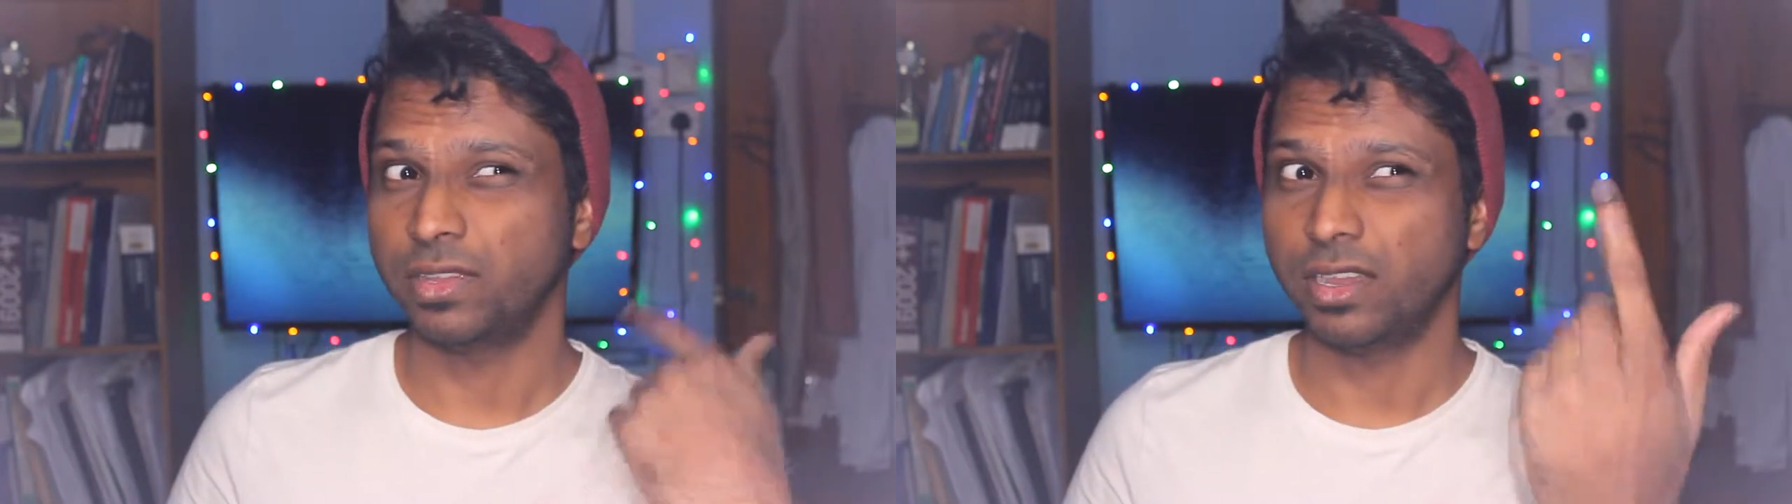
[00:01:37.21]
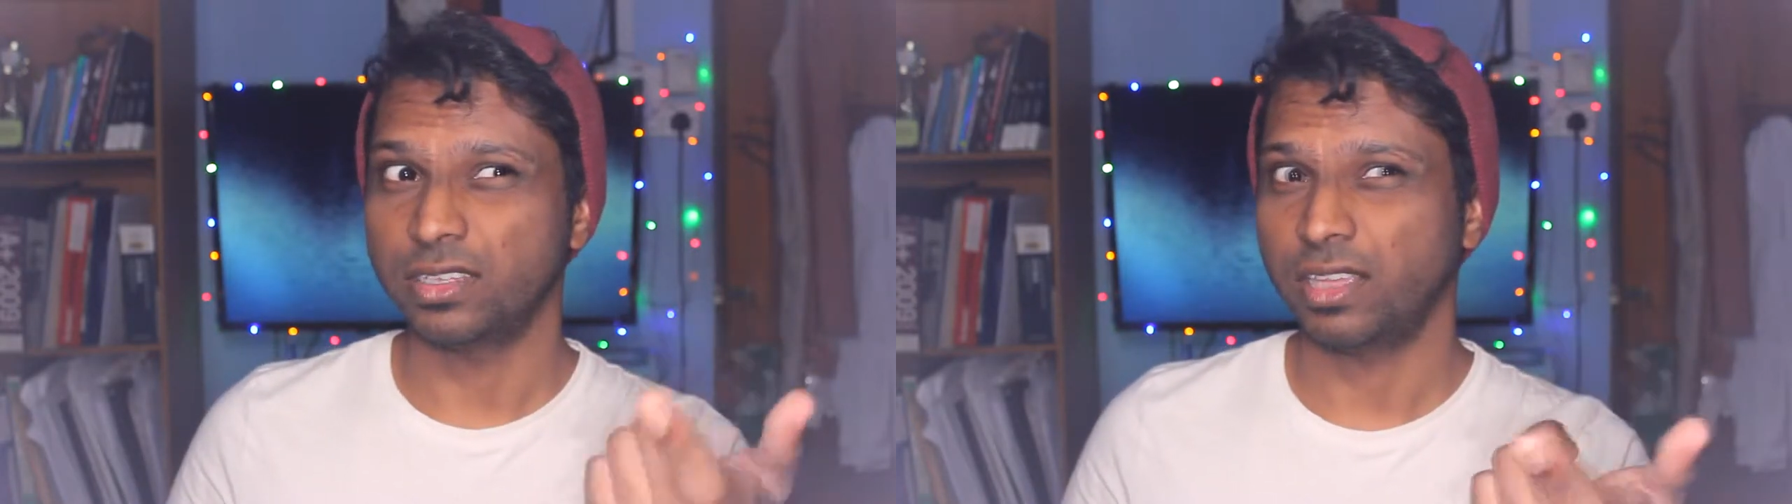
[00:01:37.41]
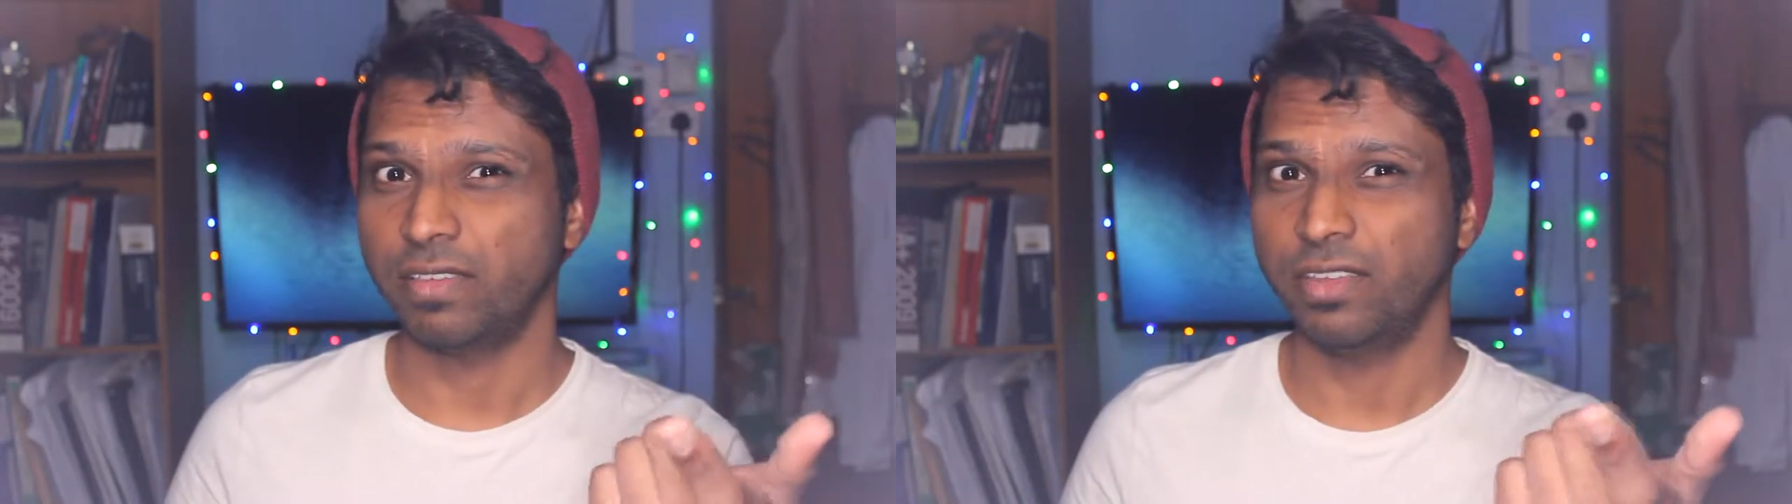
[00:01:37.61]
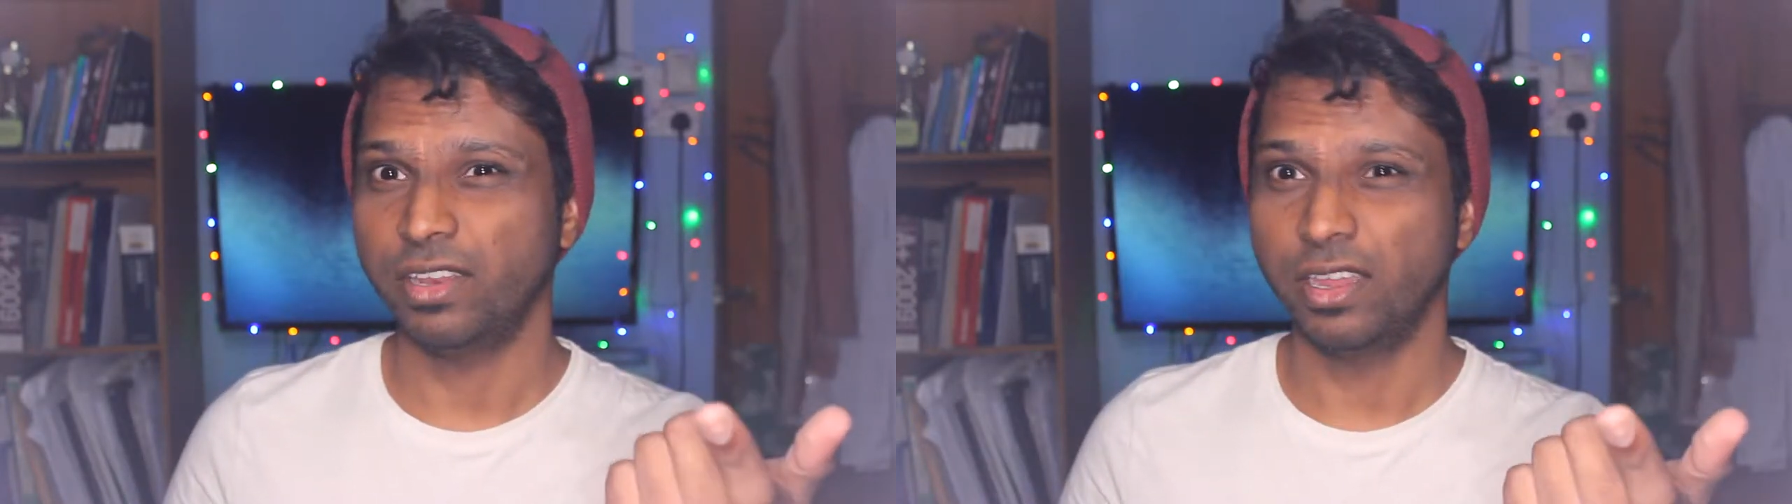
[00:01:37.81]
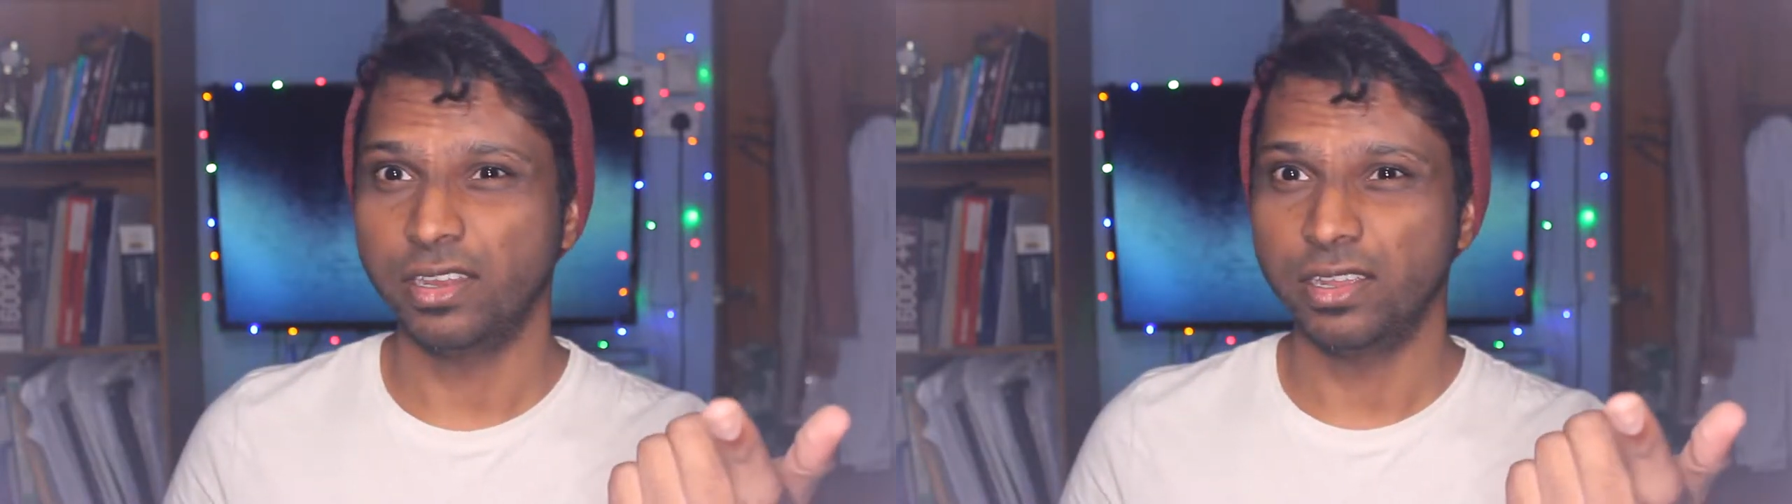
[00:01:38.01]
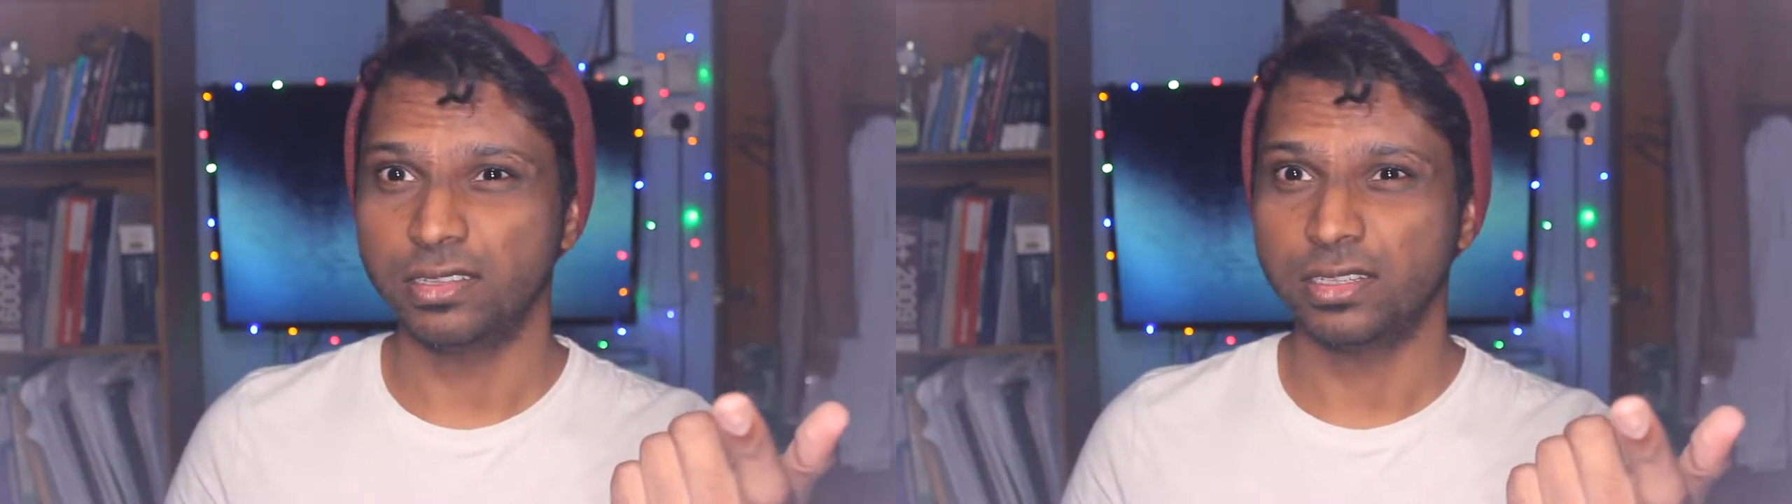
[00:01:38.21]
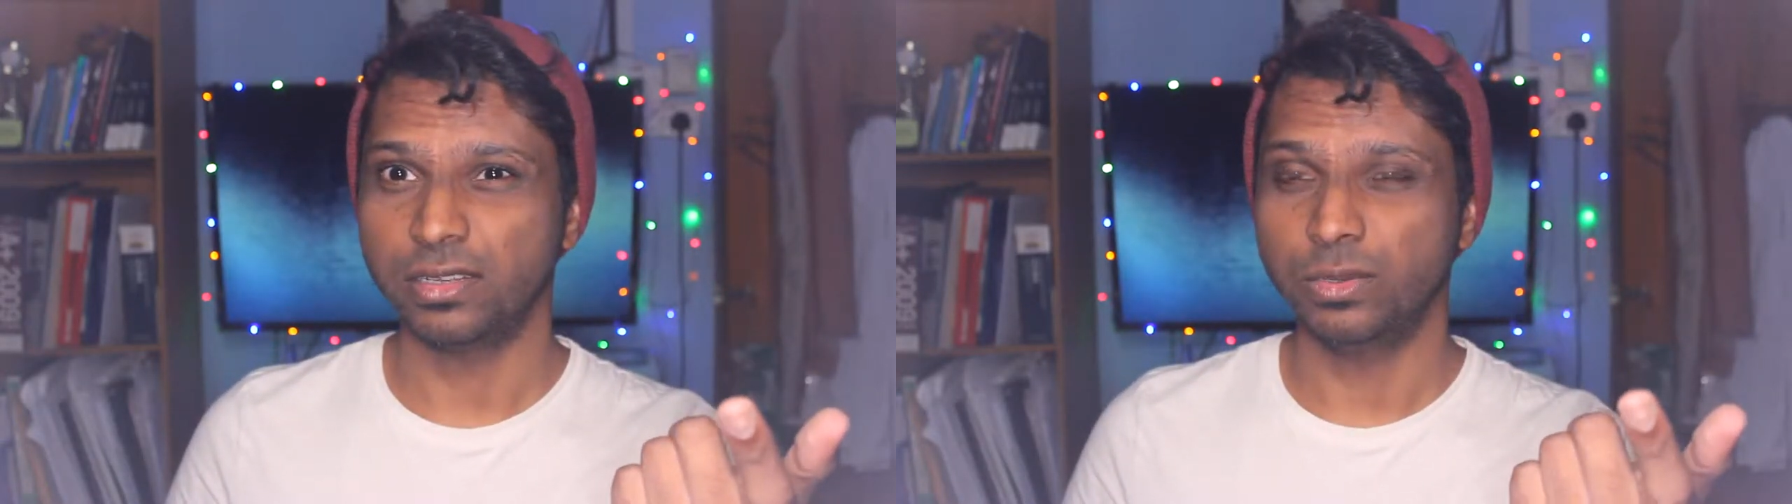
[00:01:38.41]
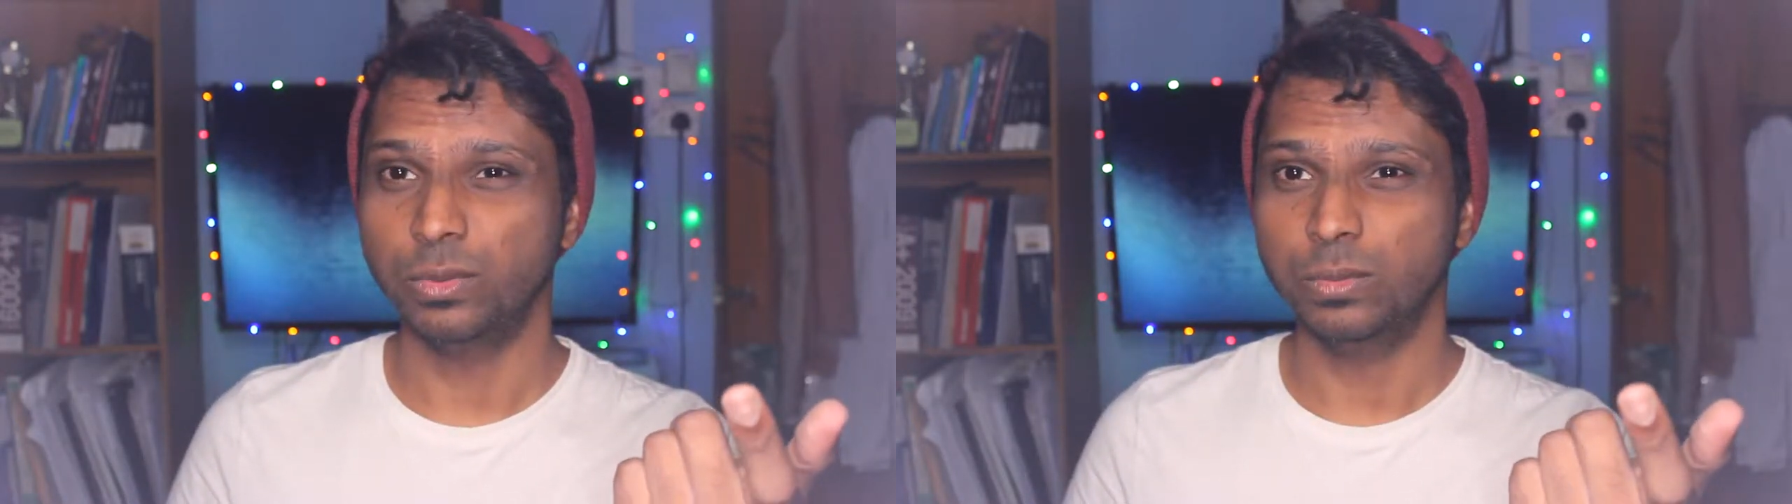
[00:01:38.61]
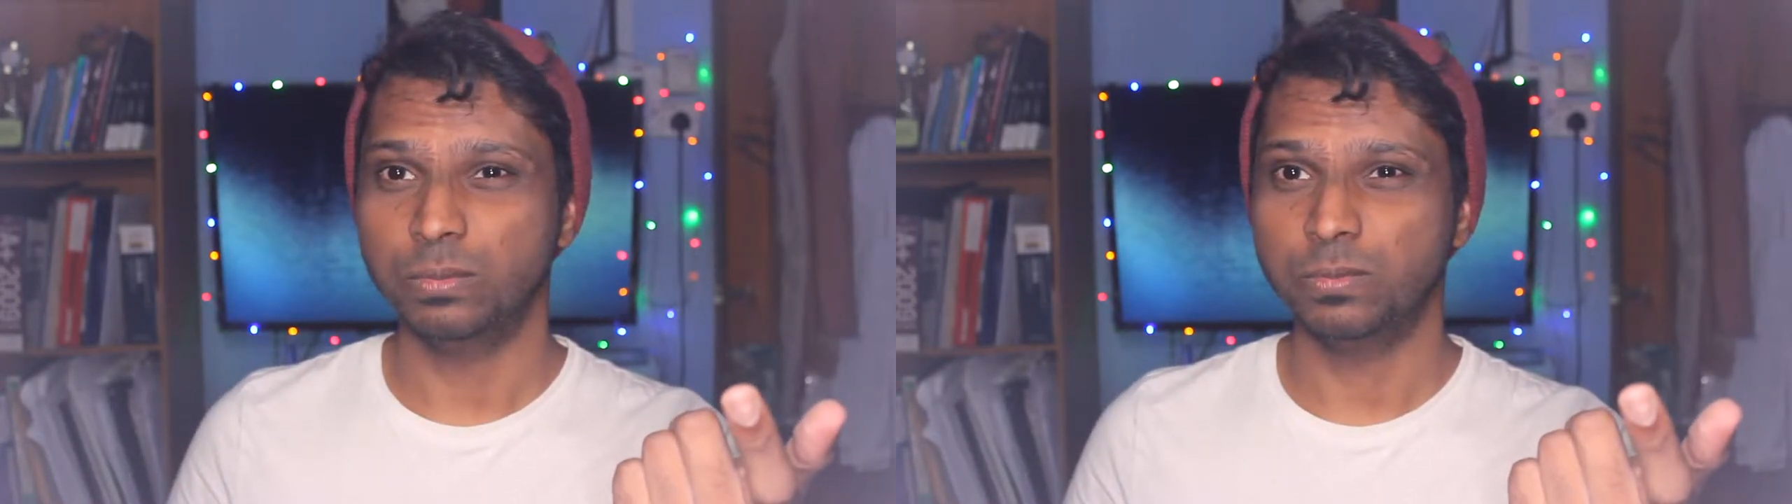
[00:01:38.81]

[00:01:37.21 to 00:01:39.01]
you guys have any idea that you